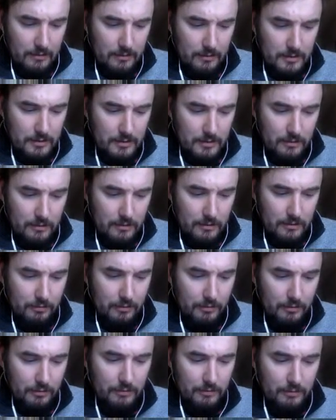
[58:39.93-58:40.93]

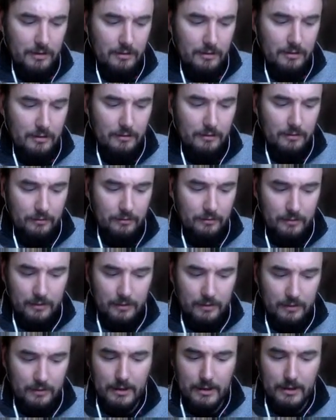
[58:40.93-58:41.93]
200
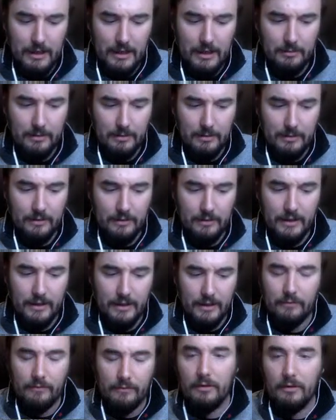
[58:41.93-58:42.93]
meters. You gotta be very
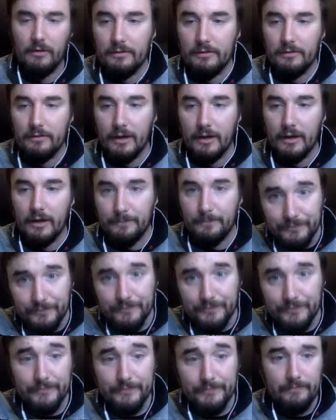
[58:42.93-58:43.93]
careful.
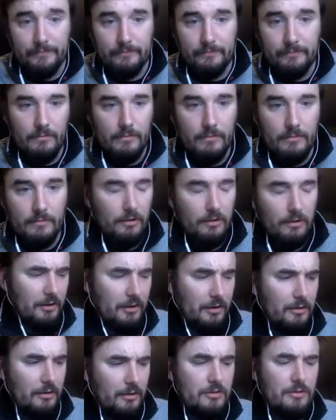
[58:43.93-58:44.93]
Sorry,
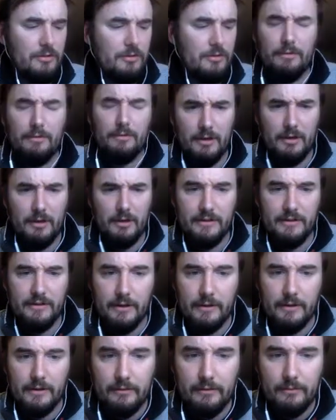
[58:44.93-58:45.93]
300
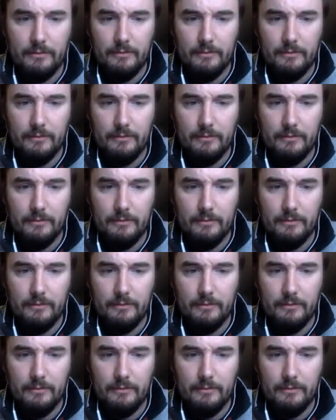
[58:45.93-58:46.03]
yards.